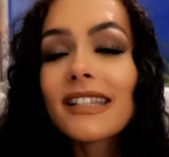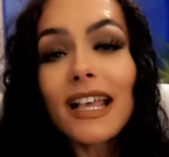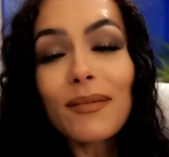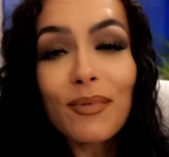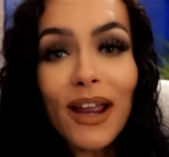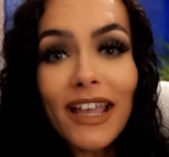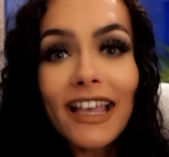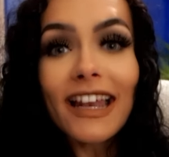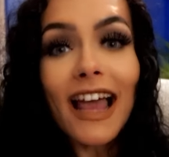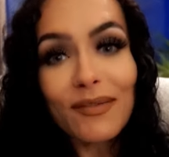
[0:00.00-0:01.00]
take a
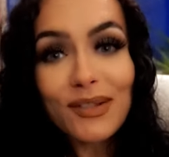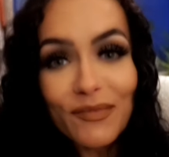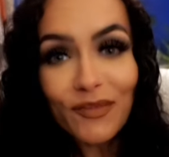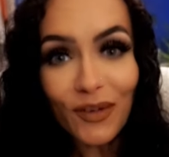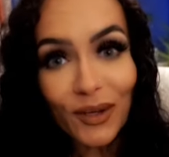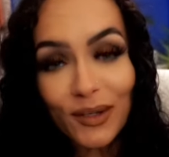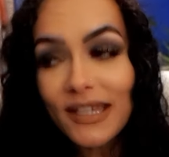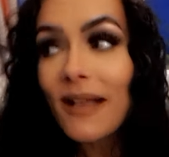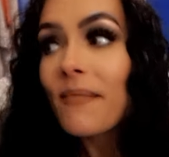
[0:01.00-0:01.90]
break and have some food